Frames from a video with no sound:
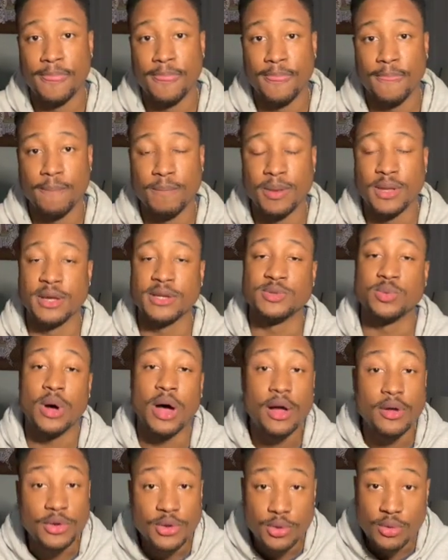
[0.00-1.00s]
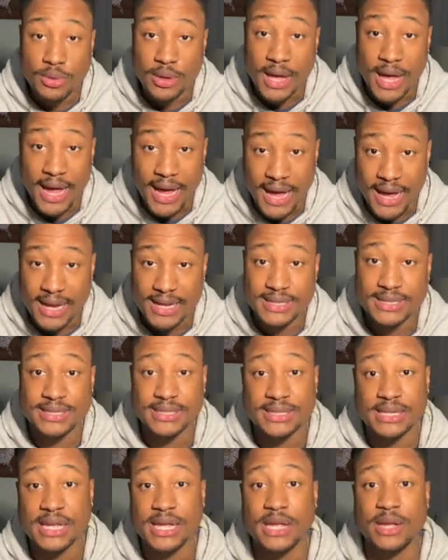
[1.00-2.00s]
because while you can
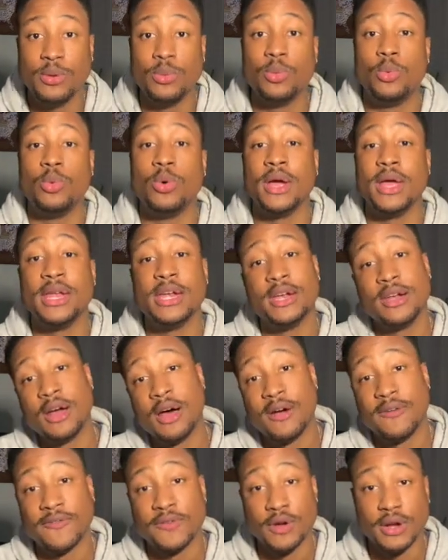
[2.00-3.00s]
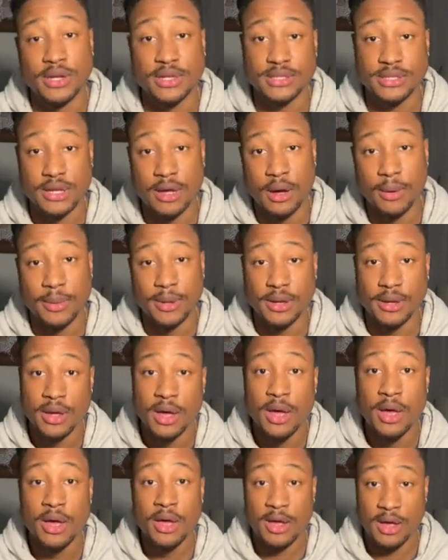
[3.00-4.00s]
see when an offering is coming,
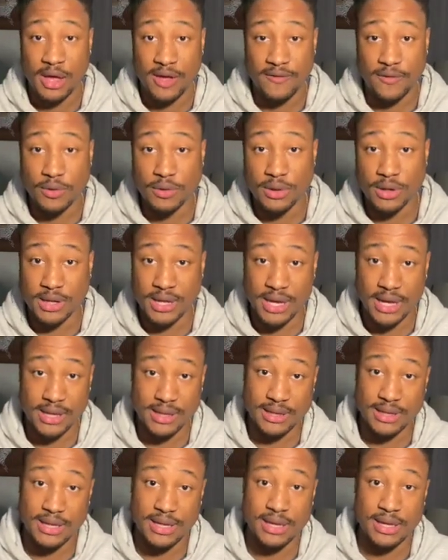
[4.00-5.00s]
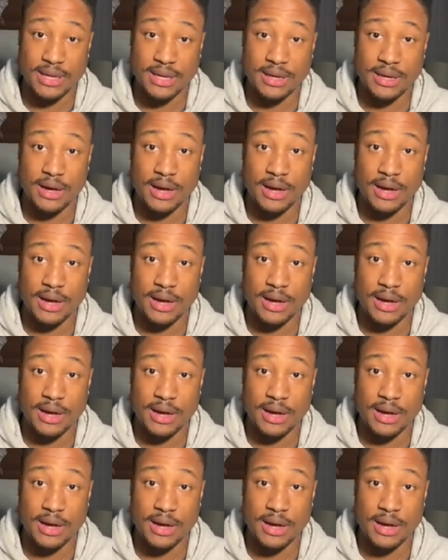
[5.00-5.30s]
if you look at the